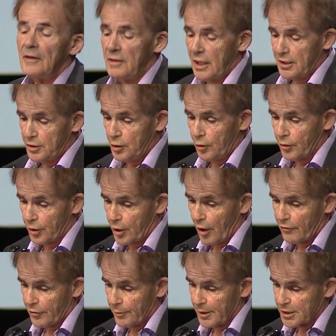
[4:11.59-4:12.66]
that your
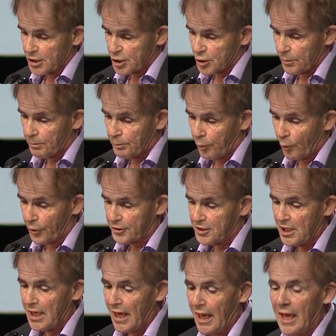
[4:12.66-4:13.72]
governments support the